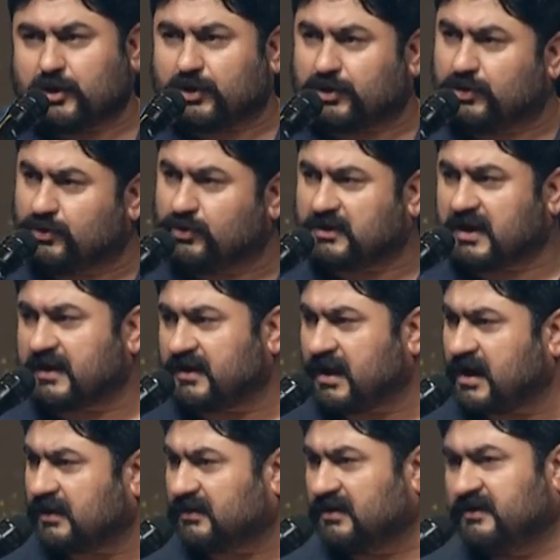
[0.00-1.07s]
You
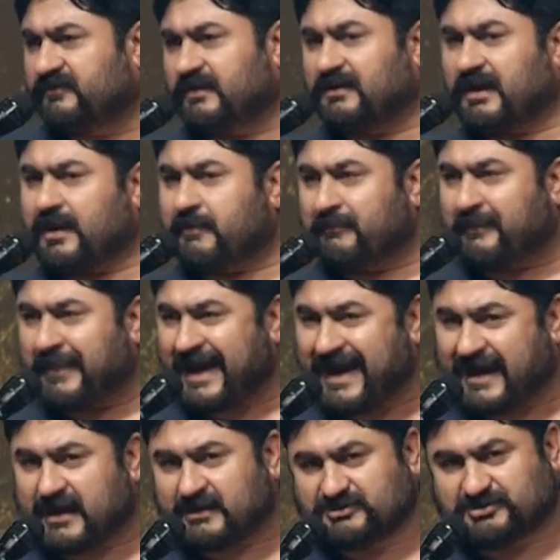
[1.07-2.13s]
cannot even
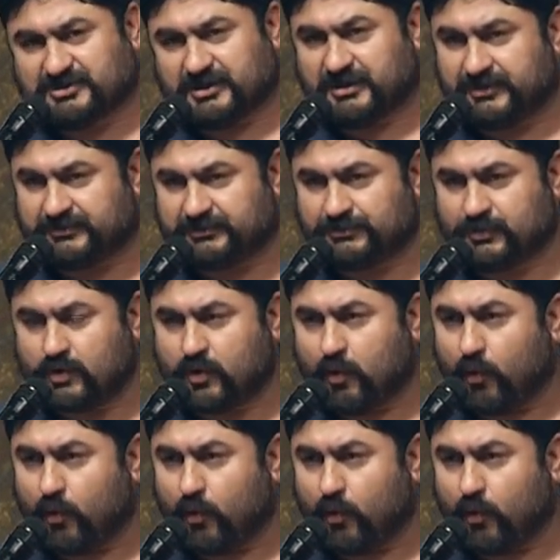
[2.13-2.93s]
imagine